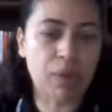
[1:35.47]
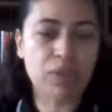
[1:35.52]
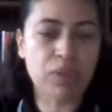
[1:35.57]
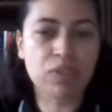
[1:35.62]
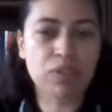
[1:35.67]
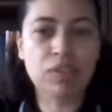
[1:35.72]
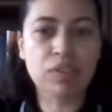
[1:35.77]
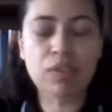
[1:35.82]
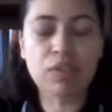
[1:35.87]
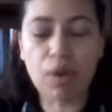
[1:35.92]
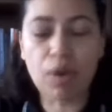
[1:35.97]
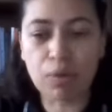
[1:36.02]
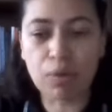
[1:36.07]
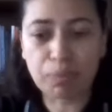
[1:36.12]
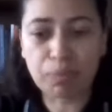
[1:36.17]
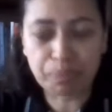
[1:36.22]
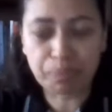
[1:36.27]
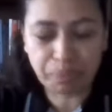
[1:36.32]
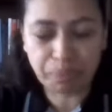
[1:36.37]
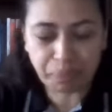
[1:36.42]

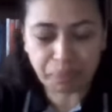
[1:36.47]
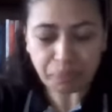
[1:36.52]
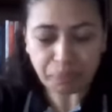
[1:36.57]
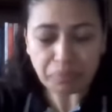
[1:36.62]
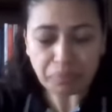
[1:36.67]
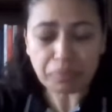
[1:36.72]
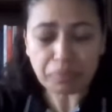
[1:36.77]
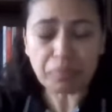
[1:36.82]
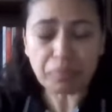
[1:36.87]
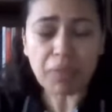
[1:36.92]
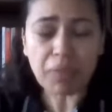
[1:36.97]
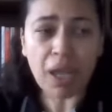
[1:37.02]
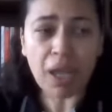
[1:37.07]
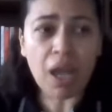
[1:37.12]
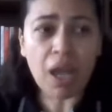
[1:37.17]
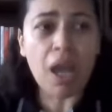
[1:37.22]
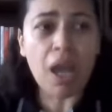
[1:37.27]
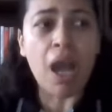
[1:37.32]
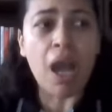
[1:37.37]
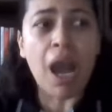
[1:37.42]
So
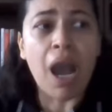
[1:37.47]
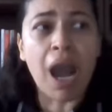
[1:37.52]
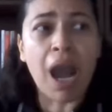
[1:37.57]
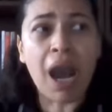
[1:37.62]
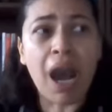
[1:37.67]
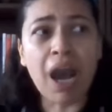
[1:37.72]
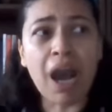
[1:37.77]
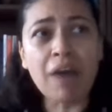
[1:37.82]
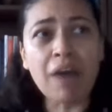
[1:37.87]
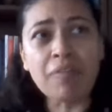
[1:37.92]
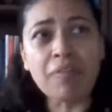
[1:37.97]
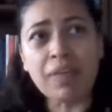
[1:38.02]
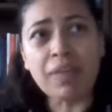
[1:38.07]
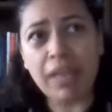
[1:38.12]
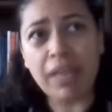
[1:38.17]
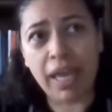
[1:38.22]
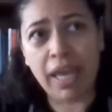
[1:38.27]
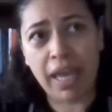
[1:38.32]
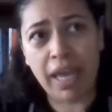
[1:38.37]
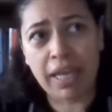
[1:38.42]
how
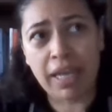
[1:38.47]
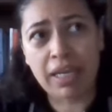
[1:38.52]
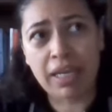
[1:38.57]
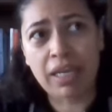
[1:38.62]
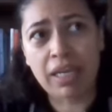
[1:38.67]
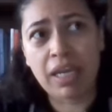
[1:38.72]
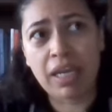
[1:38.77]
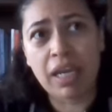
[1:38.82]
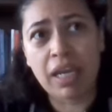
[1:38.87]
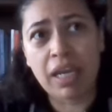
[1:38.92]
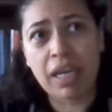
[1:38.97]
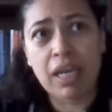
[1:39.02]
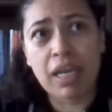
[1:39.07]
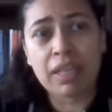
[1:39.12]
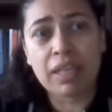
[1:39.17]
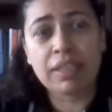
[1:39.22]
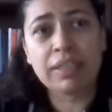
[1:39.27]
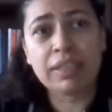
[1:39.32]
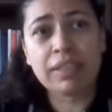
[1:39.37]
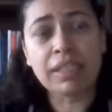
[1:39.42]
can
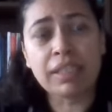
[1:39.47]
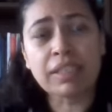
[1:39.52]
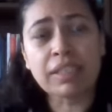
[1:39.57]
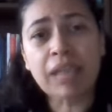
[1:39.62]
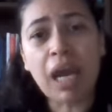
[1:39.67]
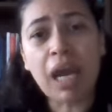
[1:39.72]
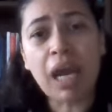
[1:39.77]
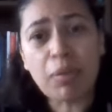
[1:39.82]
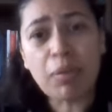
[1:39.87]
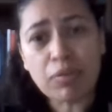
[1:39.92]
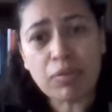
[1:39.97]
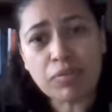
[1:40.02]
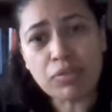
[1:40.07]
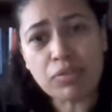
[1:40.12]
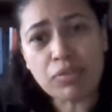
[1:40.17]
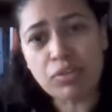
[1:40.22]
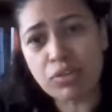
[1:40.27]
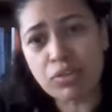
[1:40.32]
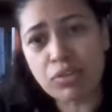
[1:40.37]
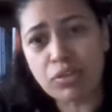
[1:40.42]
that type of
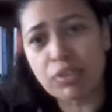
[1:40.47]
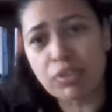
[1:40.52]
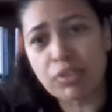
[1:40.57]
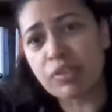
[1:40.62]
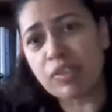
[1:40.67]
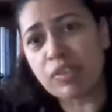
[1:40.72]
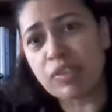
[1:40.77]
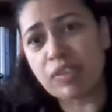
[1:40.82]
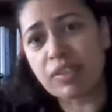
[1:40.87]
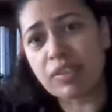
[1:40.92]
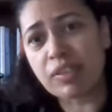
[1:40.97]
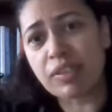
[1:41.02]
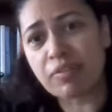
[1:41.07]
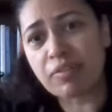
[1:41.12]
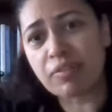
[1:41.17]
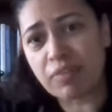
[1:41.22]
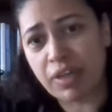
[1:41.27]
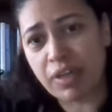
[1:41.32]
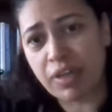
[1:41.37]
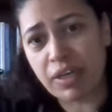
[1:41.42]
sociolinguistic
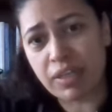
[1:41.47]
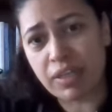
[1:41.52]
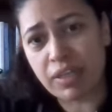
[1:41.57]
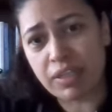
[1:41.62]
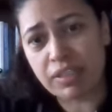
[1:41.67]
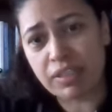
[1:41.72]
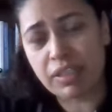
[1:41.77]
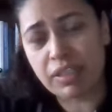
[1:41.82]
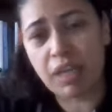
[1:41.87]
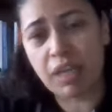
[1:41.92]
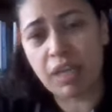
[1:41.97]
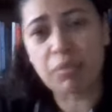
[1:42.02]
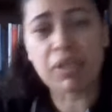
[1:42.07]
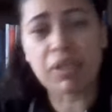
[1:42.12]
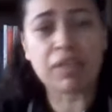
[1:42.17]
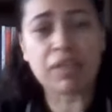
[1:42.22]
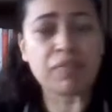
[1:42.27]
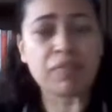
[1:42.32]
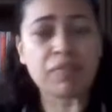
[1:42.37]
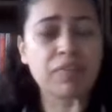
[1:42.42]
awareness, I
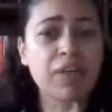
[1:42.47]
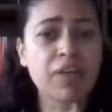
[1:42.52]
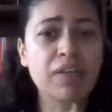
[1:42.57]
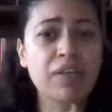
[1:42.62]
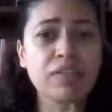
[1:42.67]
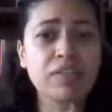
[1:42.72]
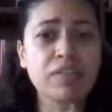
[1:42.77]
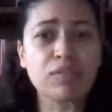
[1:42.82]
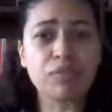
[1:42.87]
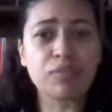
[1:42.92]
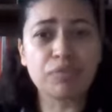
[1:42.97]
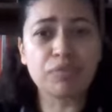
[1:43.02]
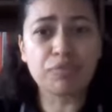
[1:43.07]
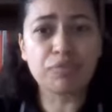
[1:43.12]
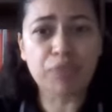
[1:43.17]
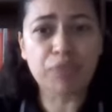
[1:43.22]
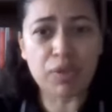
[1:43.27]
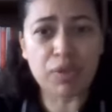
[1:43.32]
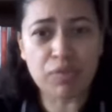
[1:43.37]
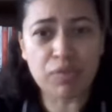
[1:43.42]
mean, awareness of
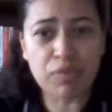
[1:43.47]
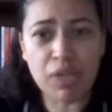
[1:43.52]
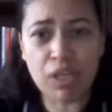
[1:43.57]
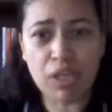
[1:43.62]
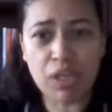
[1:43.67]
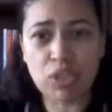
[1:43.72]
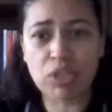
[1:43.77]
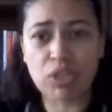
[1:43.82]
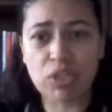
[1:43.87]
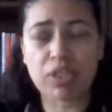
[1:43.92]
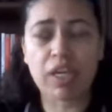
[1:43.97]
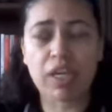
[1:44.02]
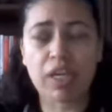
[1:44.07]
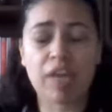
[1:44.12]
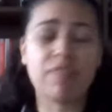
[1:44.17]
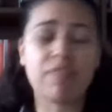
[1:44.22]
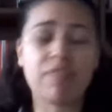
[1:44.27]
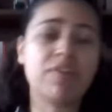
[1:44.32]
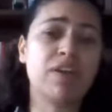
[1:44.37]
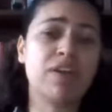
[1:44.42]
variation,
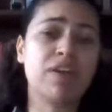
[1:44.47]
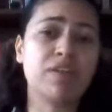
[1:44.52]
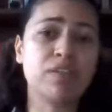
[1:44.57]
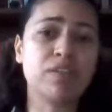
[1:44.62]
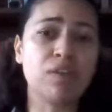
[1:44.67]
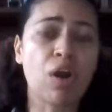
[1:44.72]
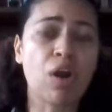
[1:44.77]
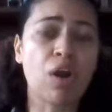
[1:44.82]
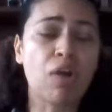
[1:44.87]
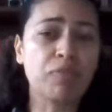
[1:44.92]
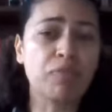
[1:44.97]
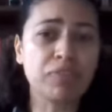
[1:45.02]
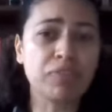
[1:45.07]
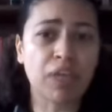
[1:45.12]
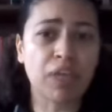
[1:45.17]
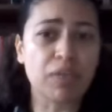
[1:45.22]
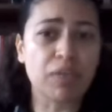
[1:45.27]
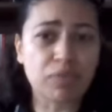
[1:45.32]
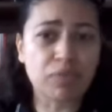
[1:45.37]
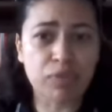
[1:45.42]
awareness of
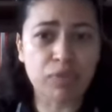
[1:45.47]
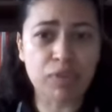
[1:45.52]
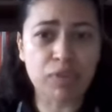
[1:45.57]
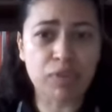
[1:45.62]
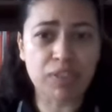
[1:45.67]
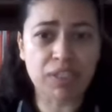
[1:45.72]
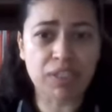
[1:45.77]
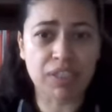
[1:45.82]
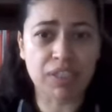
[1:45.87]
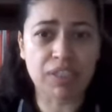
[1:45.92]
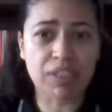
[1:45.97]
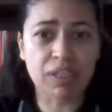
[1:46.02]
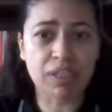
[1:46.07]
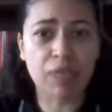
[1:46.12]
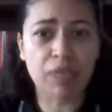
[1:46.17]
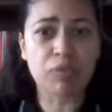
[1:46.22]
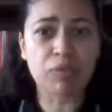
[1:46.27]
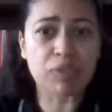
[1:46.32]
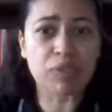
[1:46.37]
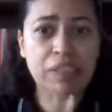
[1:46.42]
diversity,
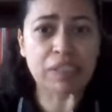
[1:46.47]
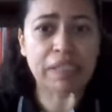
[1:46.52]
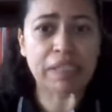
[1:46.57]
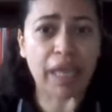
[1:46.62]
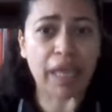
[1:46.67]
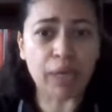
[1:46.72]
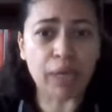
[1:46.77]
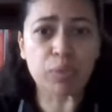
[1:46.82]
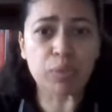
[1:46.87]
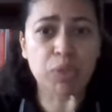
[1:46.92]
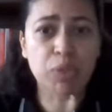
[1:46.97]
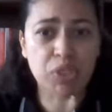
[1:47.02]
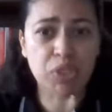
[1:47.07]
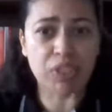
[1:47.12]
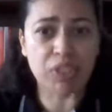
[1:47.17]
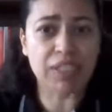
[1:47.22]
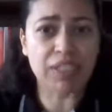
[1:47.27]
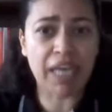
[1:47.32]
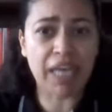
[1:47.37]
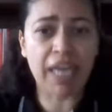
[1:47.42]
diverse
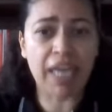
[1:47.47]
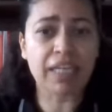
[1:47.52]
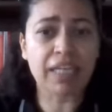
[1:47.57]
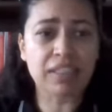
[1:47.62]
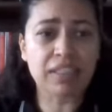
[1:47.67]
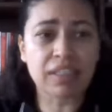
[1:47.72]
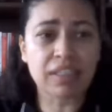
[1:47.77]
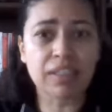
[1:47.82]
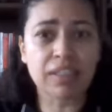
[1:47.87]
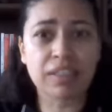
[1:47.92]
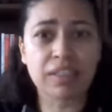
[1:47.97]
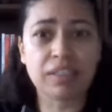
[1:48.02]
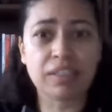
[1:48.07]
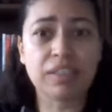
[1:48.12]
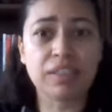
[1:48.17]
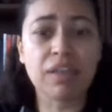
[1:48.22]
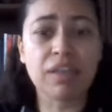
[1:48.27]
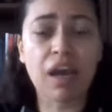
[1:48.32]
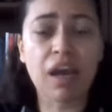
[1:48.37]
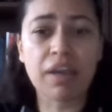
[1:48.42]
languages and
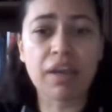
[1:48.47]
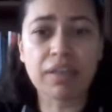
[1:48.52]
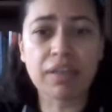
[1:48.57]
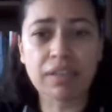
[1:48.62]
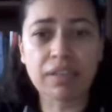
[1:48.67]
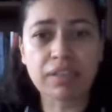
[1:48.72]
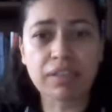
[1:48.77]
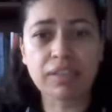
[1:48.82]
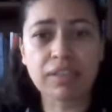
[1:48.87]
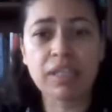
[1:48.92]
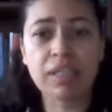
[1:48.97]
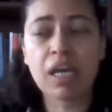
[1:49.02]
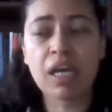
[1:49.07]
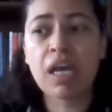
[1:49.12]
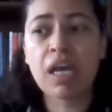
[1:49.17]
styles,